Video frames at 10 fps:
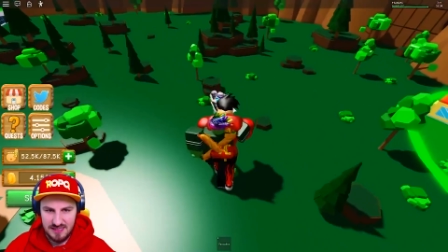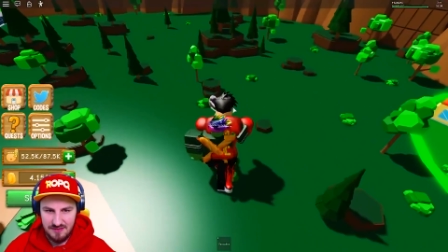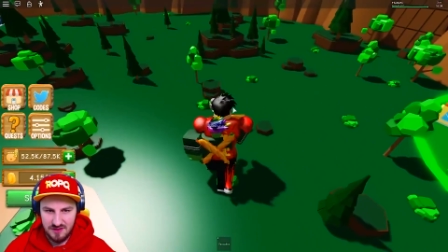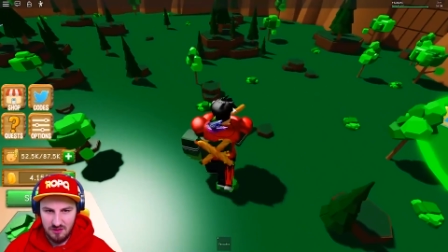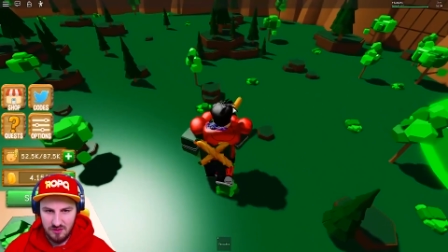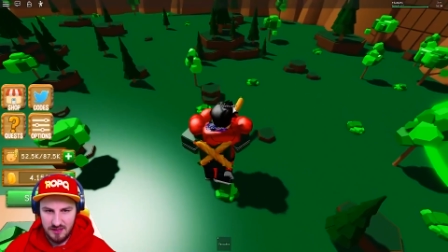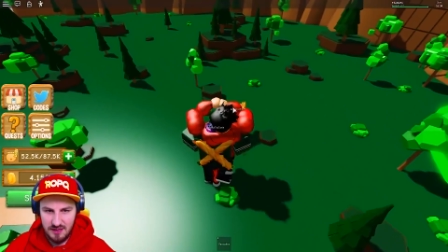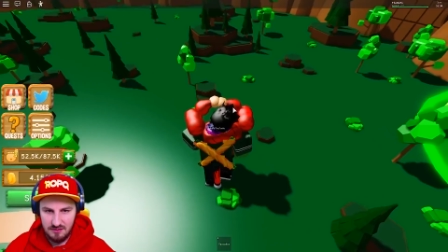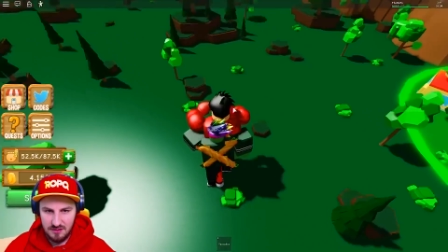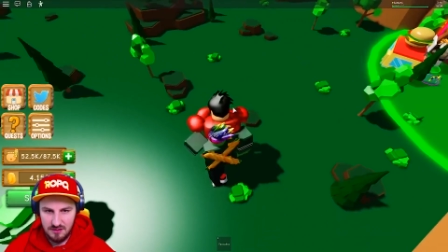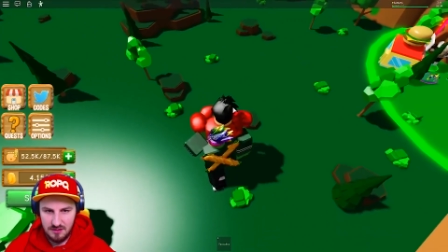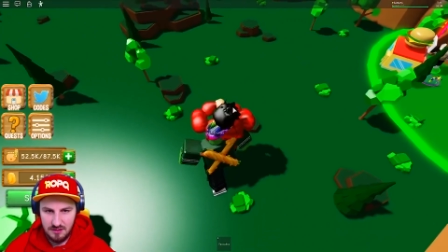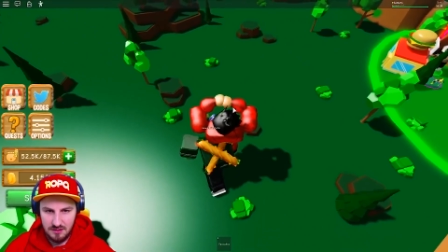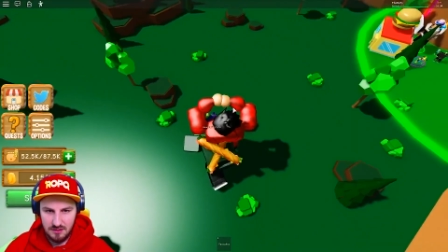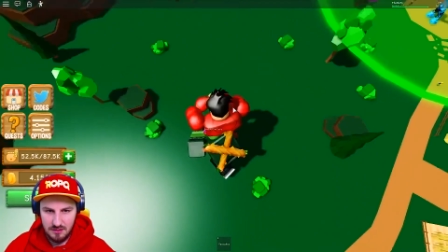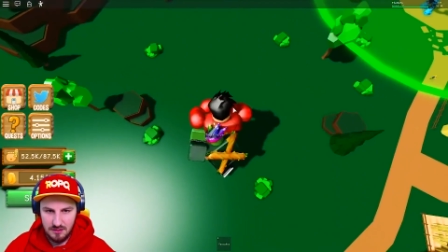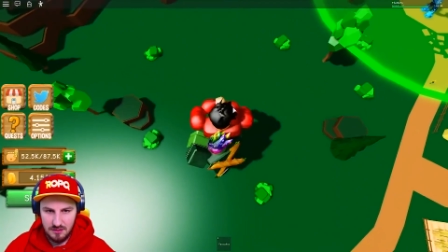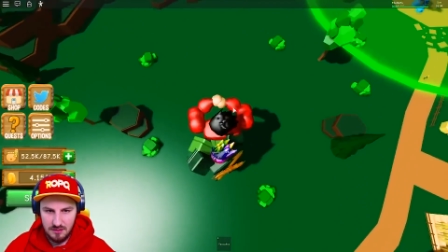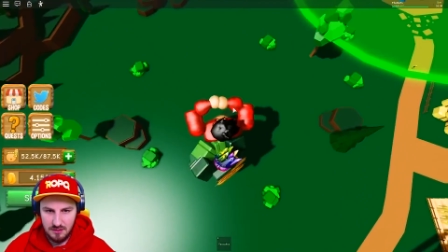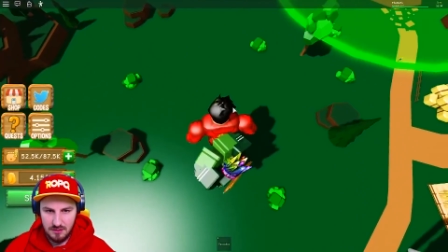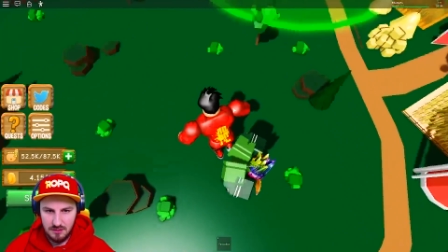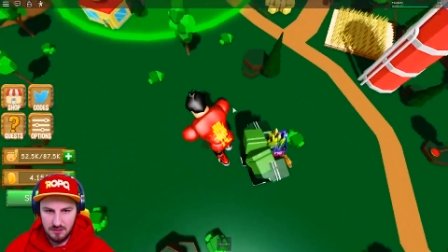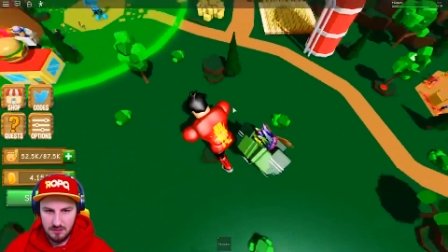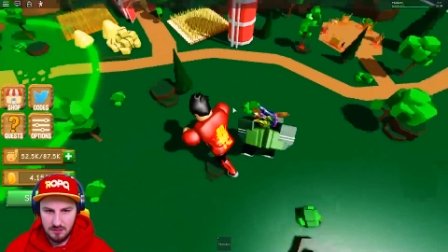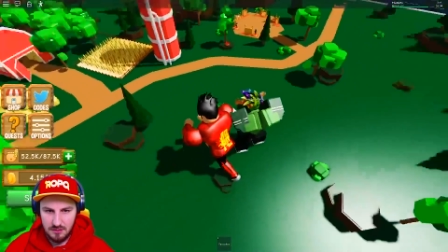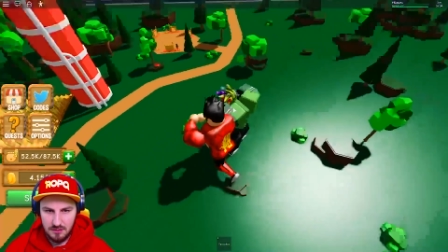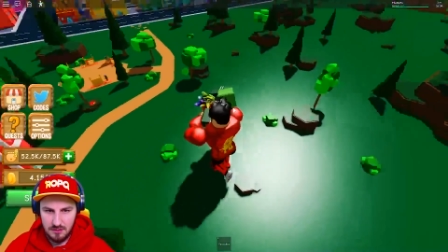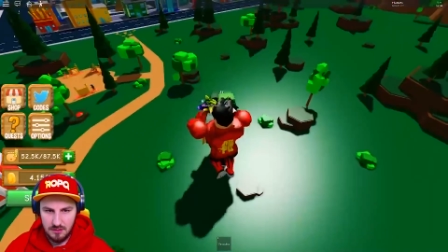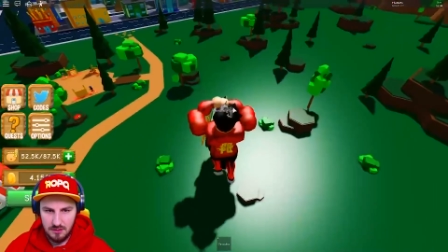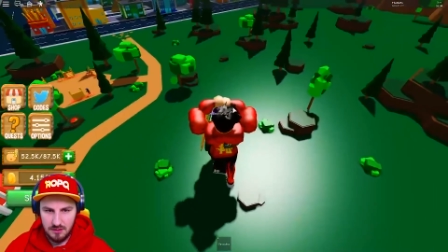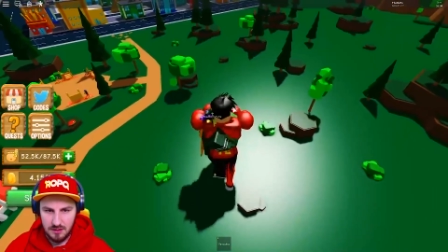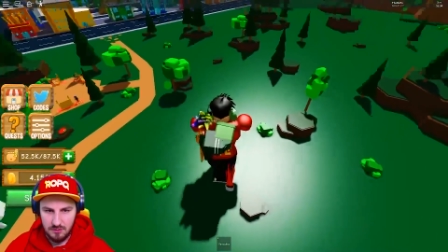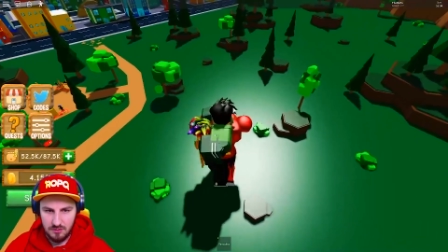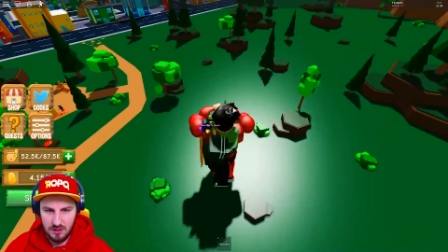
in a safe zone right now? No, you can't be in the one over there. Oh yeah. Uh,